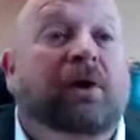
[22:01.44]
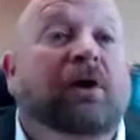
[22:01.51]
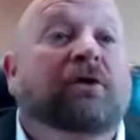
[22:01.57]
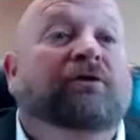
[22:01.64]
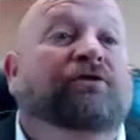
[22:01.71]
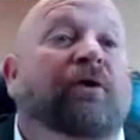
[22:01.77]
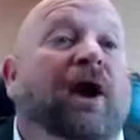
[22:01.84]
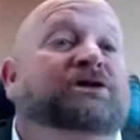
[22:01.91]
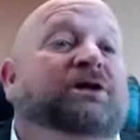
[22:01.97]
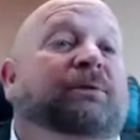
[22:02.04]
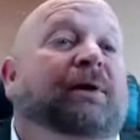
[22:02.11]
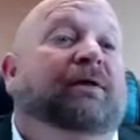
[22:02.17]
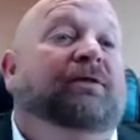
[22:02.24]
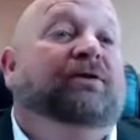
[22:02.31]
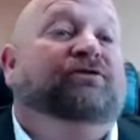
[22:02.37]
to actually
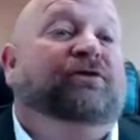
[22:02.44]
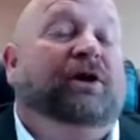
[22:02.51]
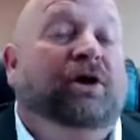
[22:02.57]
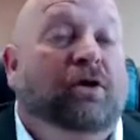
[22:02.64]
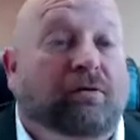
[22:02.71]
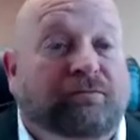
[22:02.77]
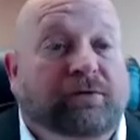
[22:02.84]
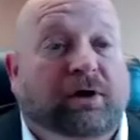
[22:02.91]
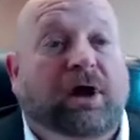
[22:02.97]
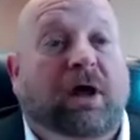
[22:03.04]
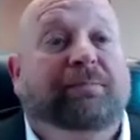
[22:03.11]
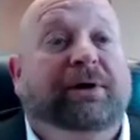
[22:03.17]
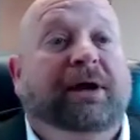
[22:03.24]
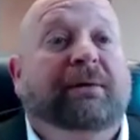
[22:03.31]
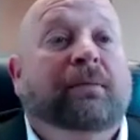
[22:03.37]
being the CEO of your
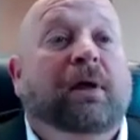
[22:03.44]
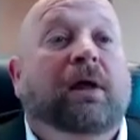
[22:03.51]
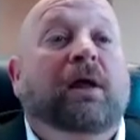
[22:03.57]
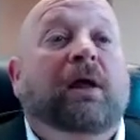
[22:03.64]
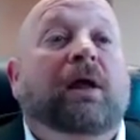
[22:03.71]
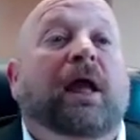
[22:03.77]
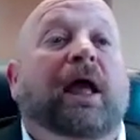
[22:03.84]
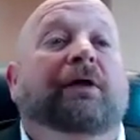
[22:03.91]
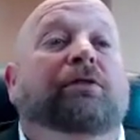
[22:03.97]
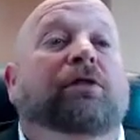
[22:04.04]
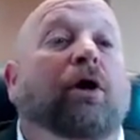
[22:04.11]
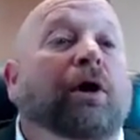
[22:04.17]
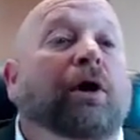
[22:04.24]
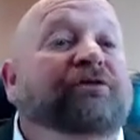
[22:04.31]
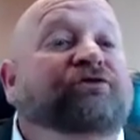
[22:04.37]
company and
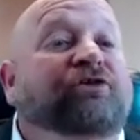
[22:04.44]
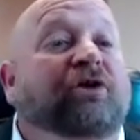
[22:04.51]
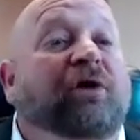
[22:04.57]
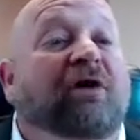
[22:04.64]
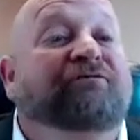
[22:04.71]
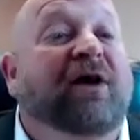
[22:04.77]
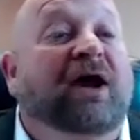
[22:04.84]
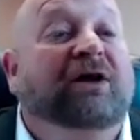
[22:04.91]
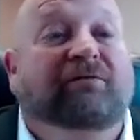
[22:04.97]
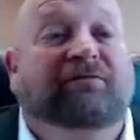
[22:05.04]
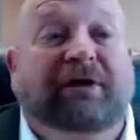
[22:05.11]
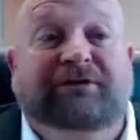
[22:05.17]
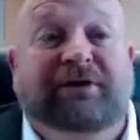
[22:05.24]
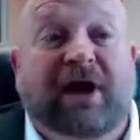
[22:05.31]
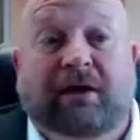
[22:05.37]
learning to
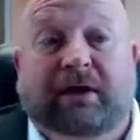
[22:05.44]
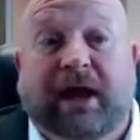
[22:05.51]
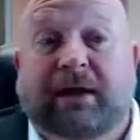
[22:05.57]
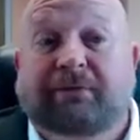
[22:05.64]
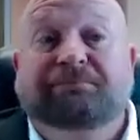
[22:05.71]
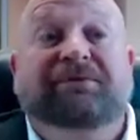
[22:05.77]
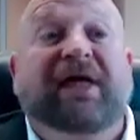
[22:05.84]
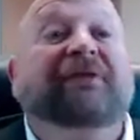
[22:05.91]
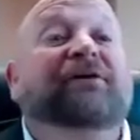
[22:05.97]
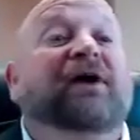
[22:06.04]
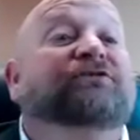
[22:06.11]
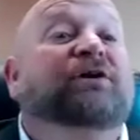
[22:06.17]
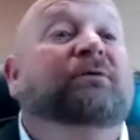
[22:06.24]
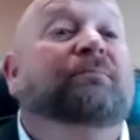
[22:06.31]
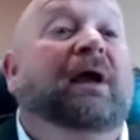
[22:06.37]
effectively delegate. That
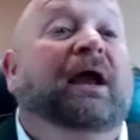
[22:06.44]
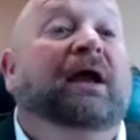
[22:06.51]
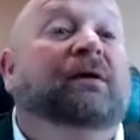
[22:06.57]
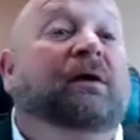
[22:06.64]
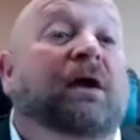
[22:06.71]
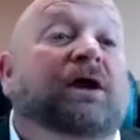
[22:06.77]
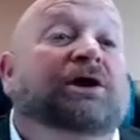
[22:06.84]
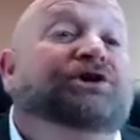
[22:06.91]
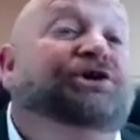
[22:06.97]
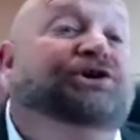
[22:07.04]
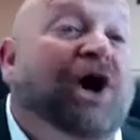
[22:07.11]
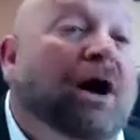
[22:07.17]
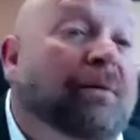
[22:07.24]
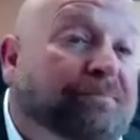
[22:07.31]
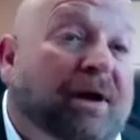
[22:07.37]
doesn't mean
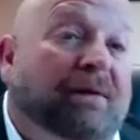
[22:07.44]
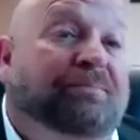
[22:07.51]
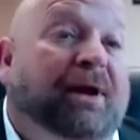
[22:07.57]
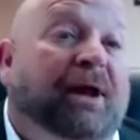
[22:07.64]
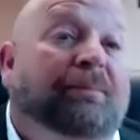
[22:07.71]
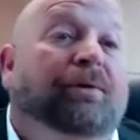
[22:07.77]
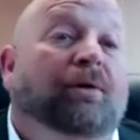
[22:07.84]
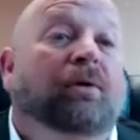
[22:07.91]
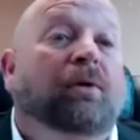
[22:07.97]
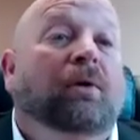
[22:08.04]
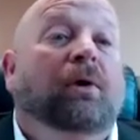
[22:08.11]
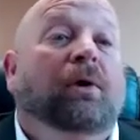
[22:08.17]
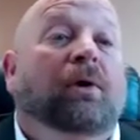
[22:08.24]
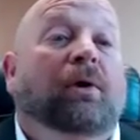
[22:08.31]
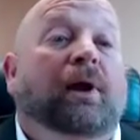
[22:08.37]
dump on people.
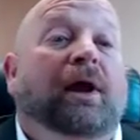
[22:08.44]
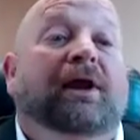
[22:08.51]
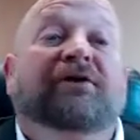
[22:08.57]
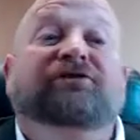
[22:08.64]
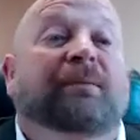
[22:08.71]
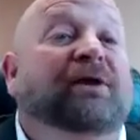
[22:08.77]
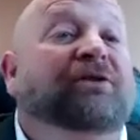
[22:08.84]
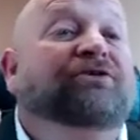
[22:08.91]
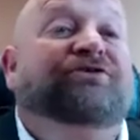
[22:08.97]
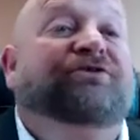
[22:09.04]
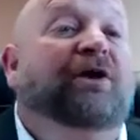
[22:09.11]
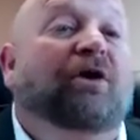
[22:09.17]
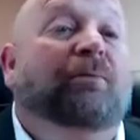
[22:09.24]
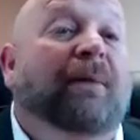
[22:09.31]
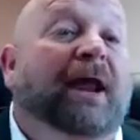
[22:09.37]
It doesn't mean
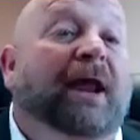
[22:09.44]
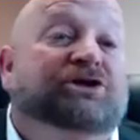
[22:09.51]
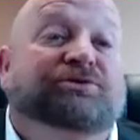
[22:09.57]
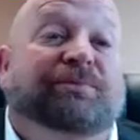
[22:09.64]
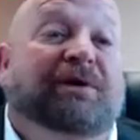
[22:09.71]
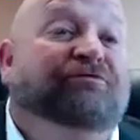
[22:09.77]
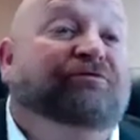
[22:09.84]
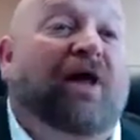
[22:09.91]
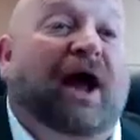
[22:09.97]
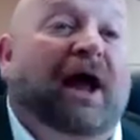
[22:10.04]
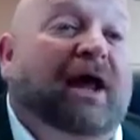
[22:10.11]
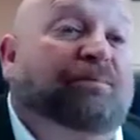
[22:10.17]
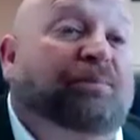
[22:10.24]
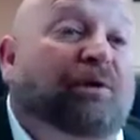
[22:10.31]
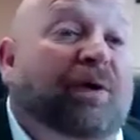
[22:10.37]
single management, fly
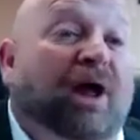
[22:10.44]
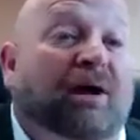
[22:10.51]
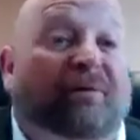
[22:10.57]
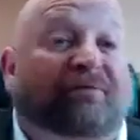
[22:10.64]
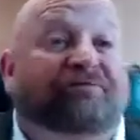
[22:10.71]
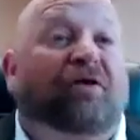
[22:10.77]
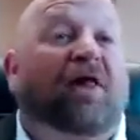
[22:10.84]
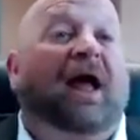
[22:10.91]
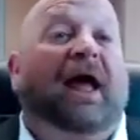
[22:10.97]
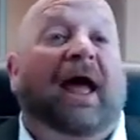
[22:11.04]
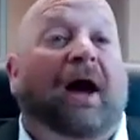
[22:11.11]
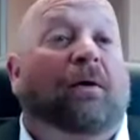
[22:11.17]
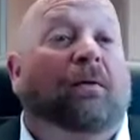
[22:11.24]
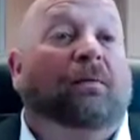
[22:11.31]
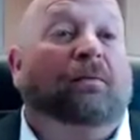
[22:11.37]
in, poop on them, and fly
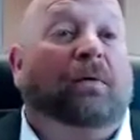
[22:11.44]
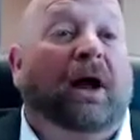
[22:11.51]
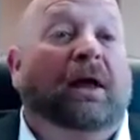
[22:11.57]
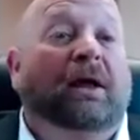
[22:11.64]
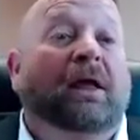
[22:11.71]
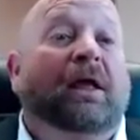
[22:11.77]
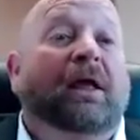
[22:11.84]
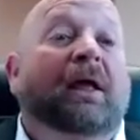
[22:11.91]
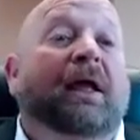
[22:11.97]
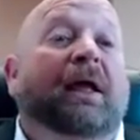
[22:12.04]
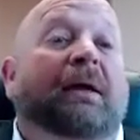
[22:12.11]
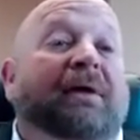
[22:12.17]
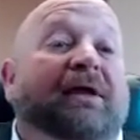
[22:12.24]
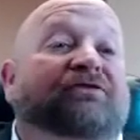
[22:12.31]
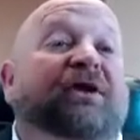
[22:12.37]
out, right?
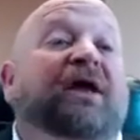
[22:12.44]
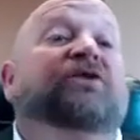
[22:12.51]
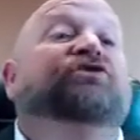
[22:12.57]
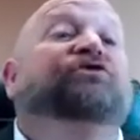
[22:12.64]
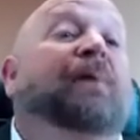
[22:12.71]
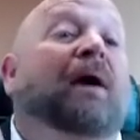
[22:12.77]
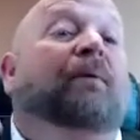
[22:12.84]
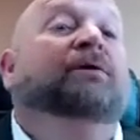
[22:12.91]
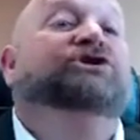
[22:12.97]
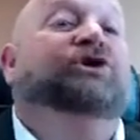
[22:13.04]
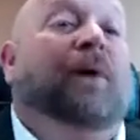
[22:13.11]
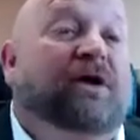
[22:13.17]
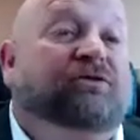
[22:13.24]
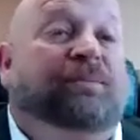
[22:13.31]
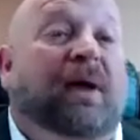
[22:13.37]
It means inspect what you
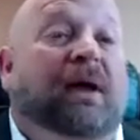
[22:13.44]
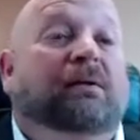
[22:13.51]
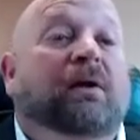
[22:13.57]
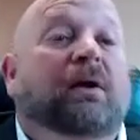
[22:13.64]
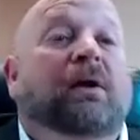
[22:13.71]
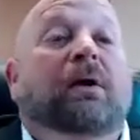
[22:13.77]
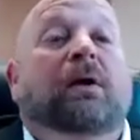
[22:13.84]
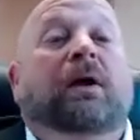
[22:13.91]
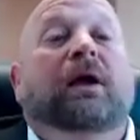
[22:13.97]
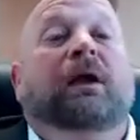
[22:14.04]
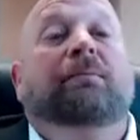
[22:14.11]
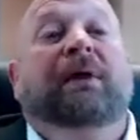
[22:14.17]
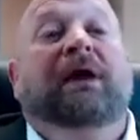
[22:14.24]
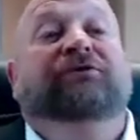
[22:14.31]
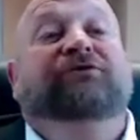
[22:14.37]
expect.
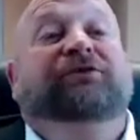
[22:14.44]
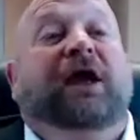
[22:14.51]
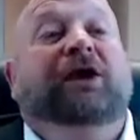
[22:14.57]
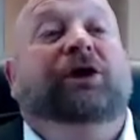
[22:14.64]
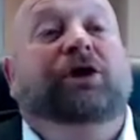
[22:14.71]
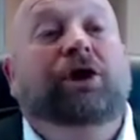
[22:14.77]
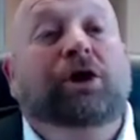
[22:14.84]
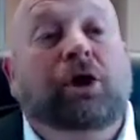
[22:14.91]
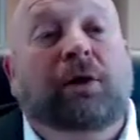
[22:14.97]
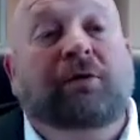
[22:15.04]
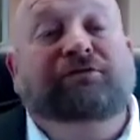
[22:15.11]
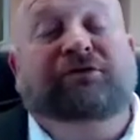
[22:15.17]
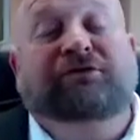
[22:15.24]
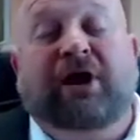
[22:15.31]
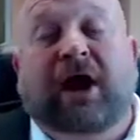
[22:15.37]
It means that you have
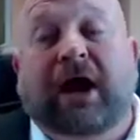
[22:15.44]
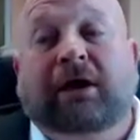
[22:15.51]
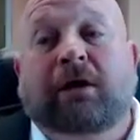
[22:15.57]
to take